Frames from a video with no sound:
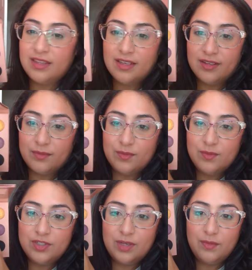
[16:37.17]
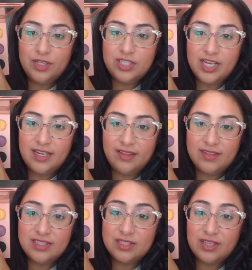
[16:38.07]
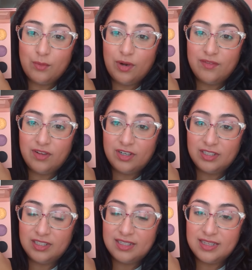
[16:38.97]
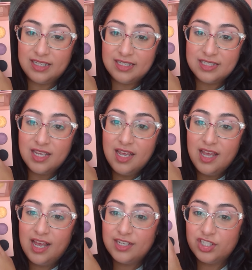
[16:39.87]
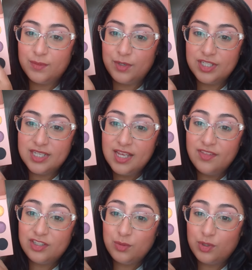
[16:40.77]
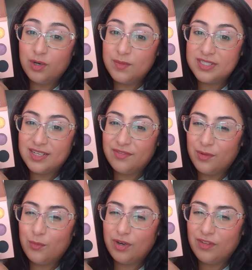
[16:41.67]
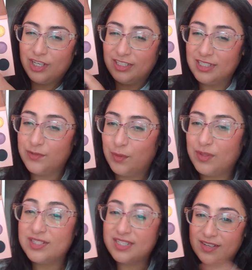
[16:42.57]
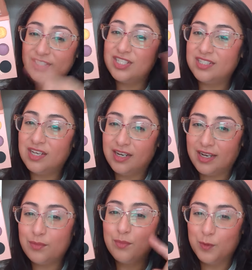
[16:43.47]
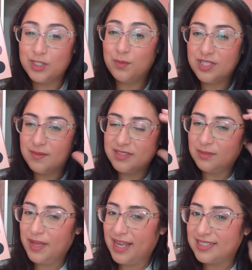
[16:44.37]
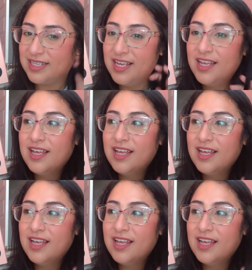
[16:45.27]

The shimmery shade, this is one of Laura Lee Lee's shimmers. The dual chrome is definitely one of Laura Lee's formula because she's done it multiple times in the past.